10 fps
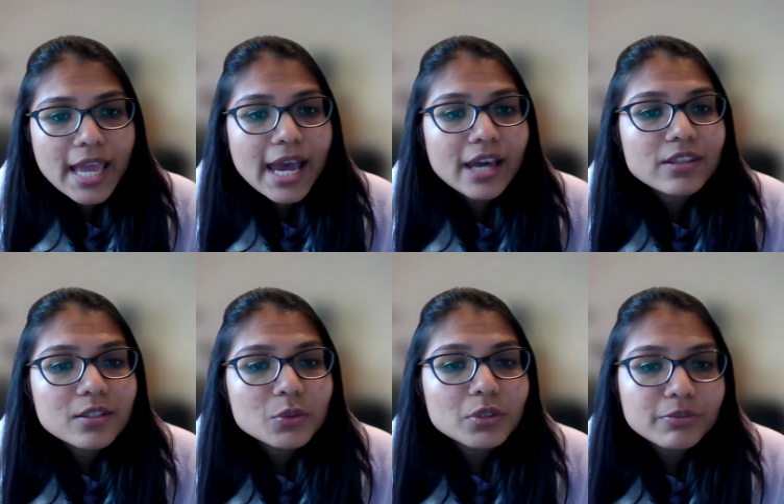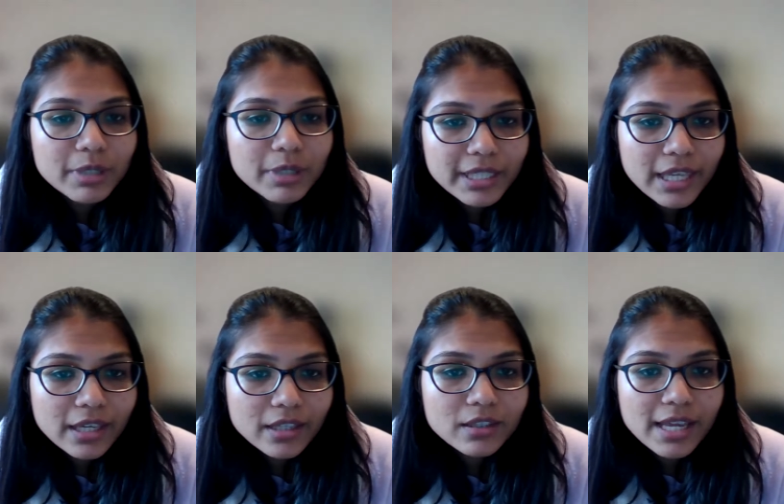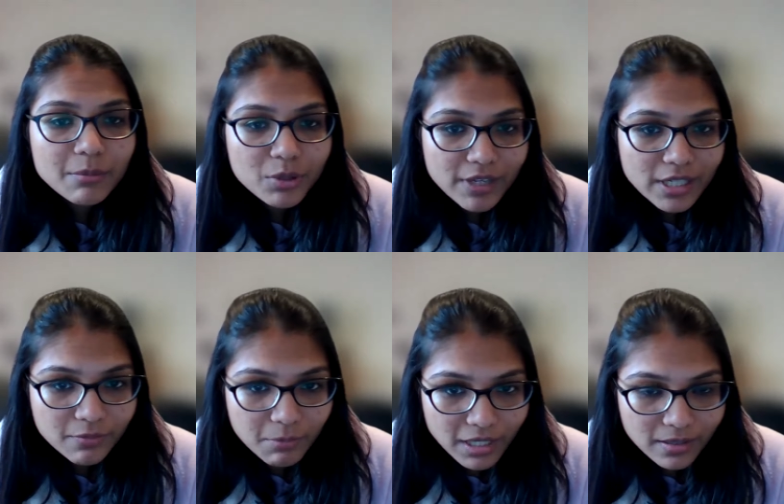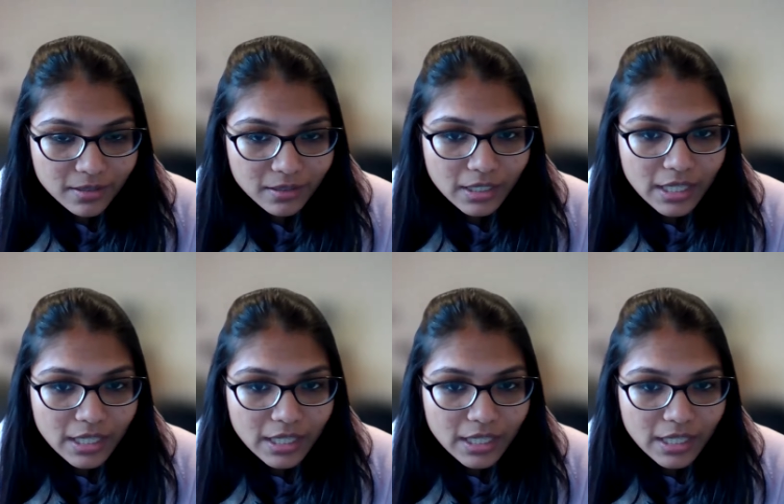at the School of Public Health and Preventive Medicine.